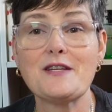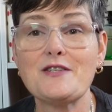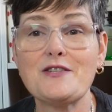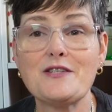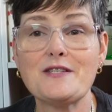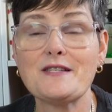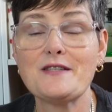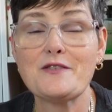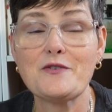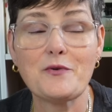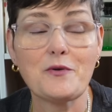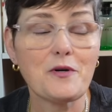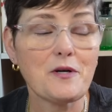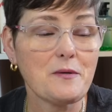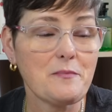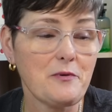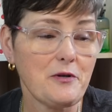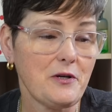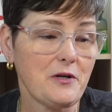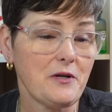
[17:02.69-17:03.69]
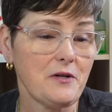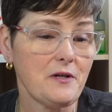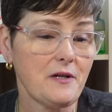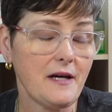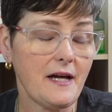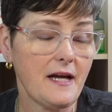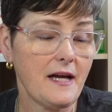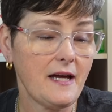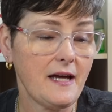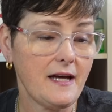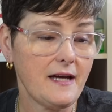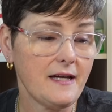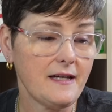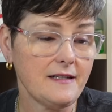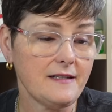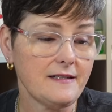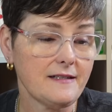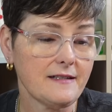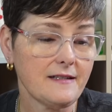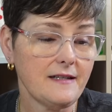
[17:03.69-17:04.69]
she's adorable.
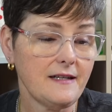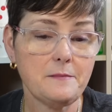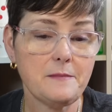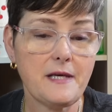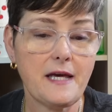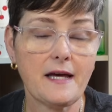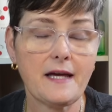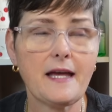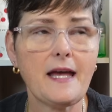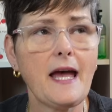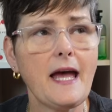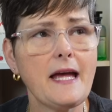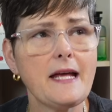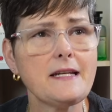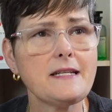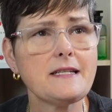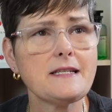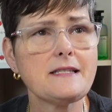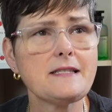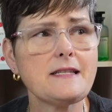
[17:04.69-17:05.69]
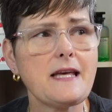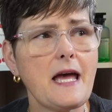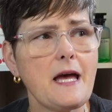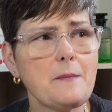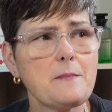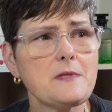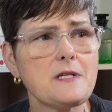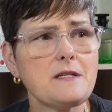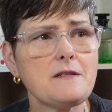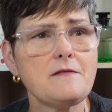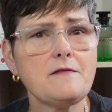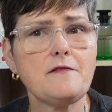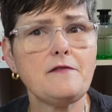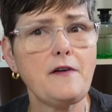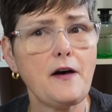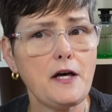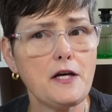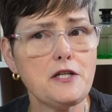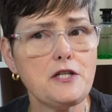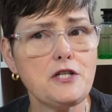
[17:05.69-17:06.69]
And yeah, Candace Hampton
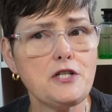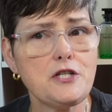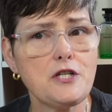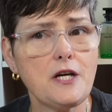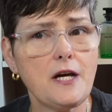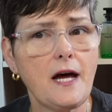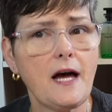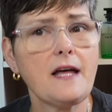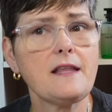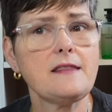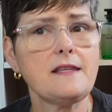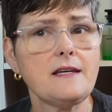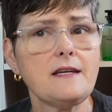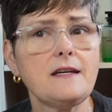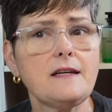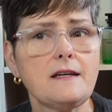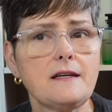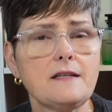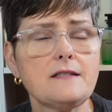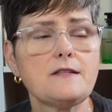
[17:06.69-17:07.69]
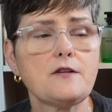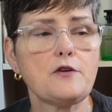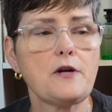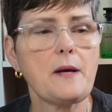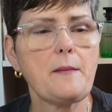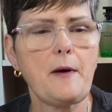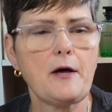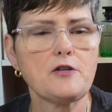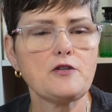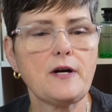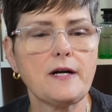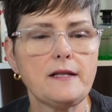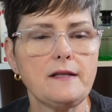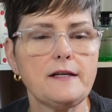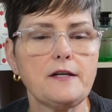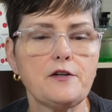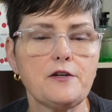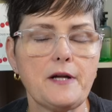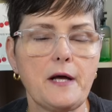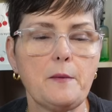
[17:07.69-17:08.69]
Fudge, I think is her name. I'll try to
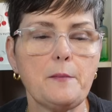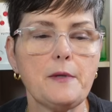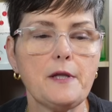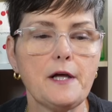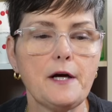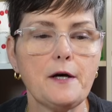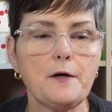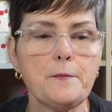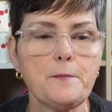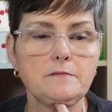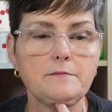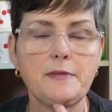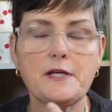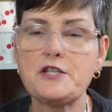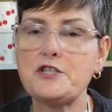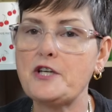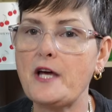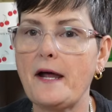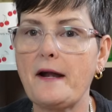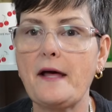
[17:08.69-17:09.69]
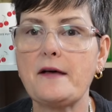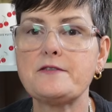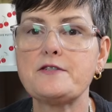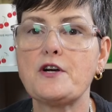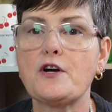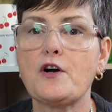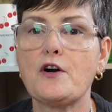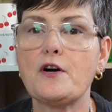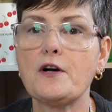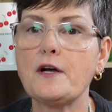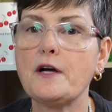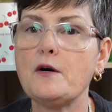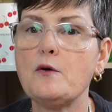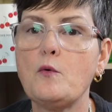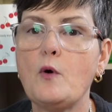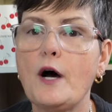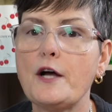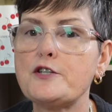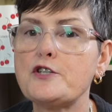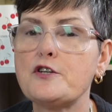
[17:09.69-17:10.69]
link her down below. Big shout out to her. Go
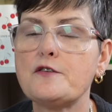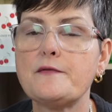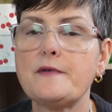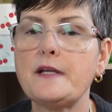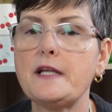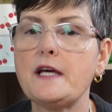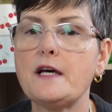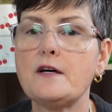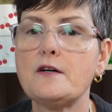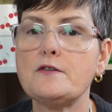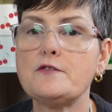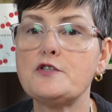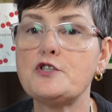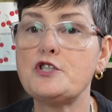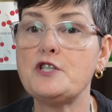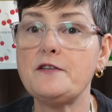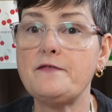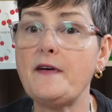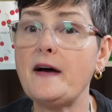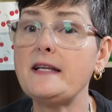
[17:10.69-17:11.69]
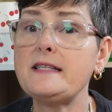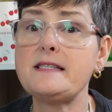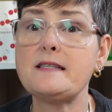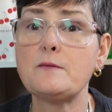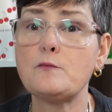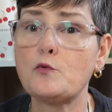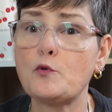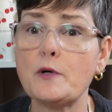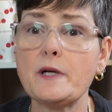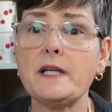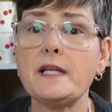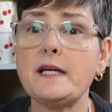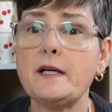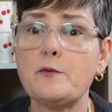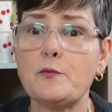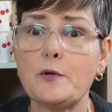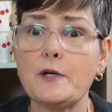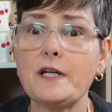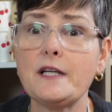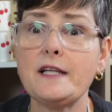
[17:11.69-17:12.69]
watch her videos. She finds some really,
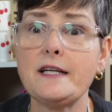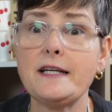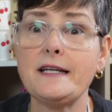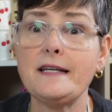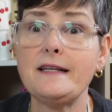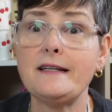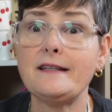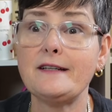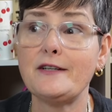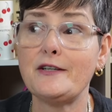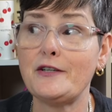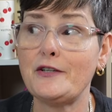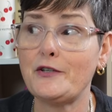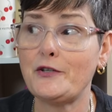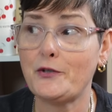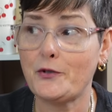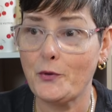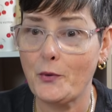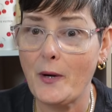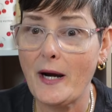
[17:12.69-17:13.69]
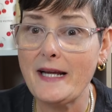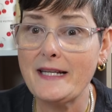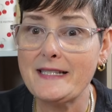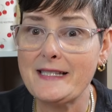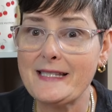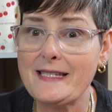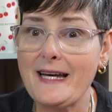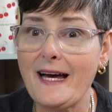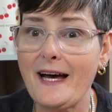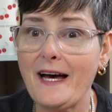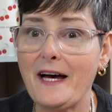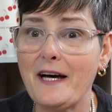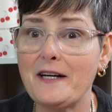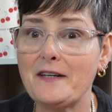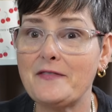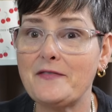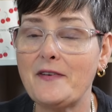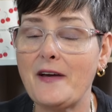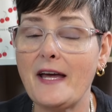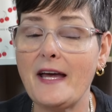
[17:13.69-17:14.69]
really great
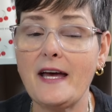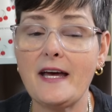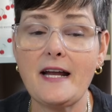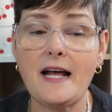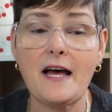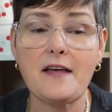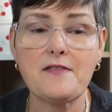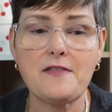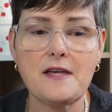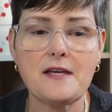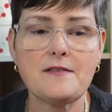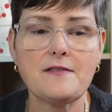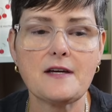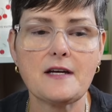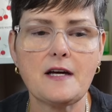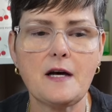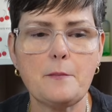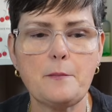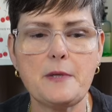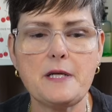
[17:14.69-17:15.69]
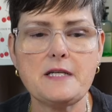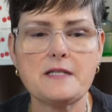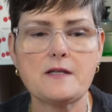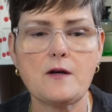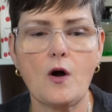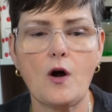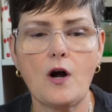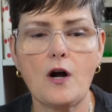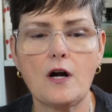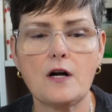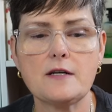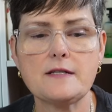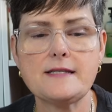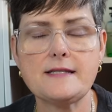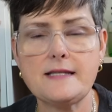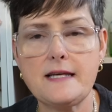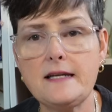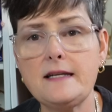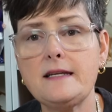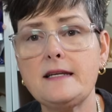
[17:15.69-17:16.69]
stuff. And I think that companies are
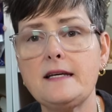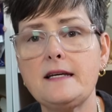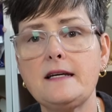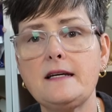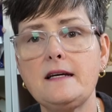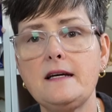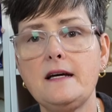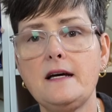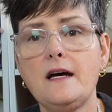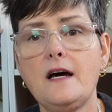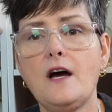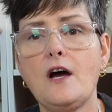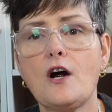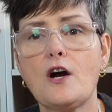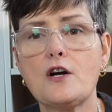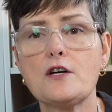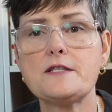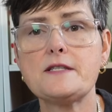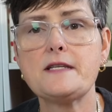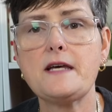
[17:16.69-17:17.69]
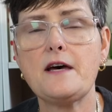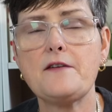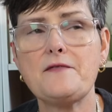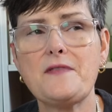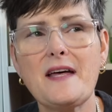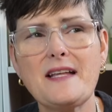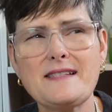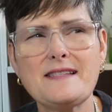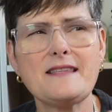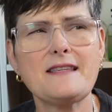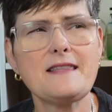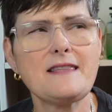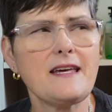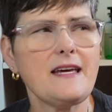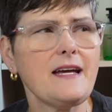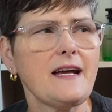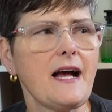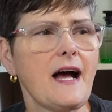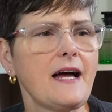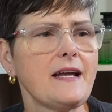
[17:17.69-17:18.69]
sending her stuff. That's the
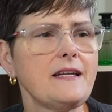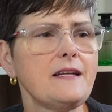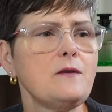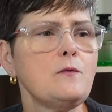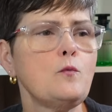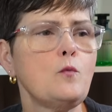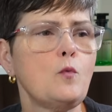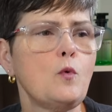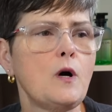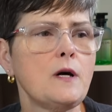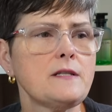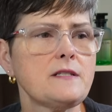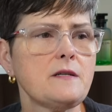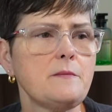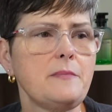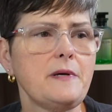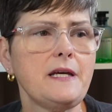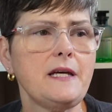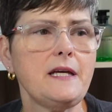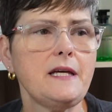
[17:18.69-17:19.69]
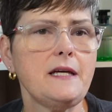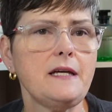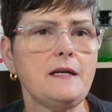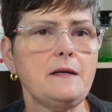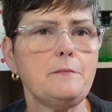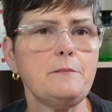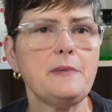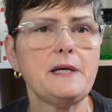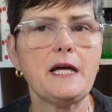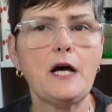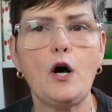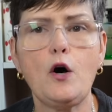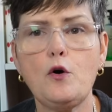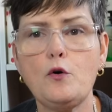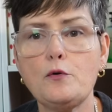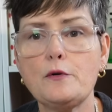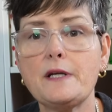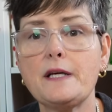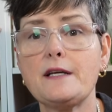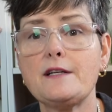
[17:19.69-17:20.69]
thing. I didn't want to be
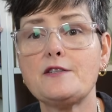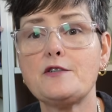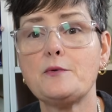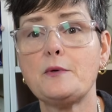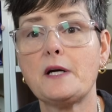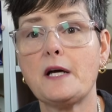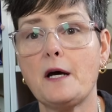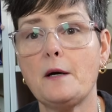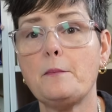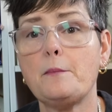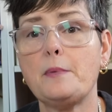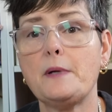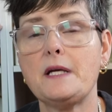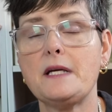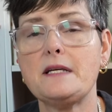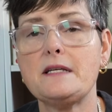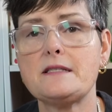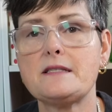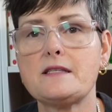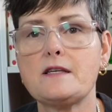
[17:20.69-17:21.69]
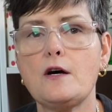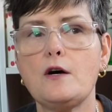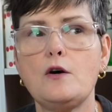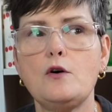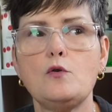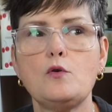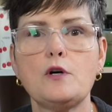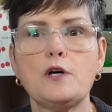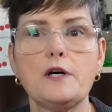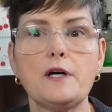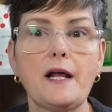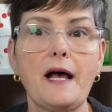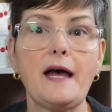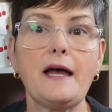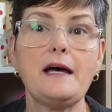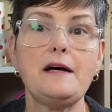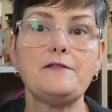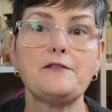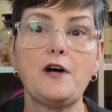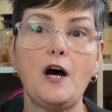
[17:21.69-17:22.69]
beholden to a company. So could I
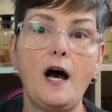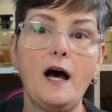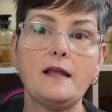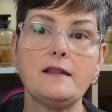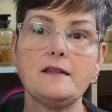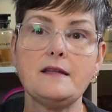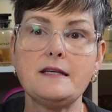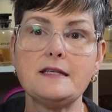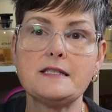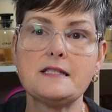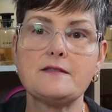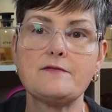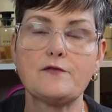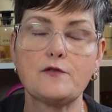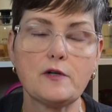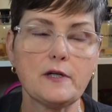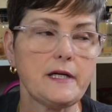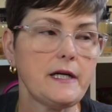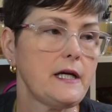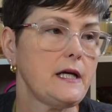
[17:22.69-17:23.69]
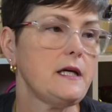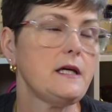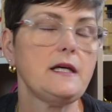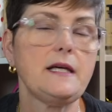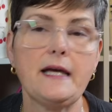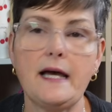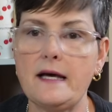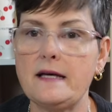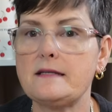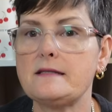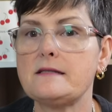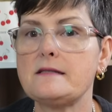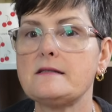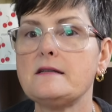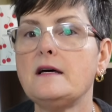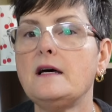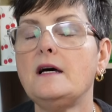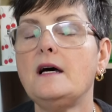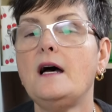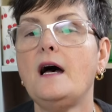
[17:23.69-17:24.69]
have gotten this free? Yes,
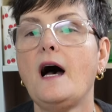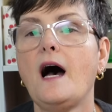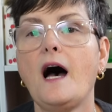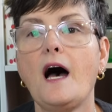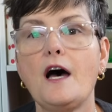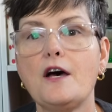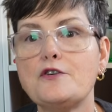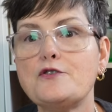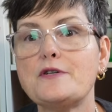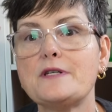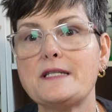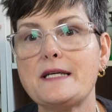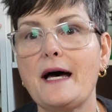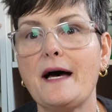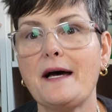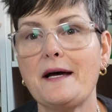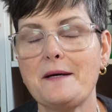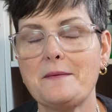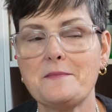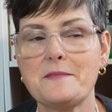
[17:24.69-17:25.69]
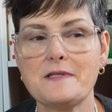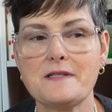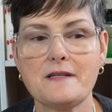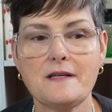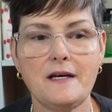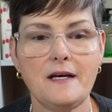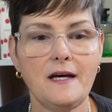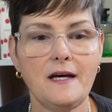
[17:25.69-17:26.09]
100 times.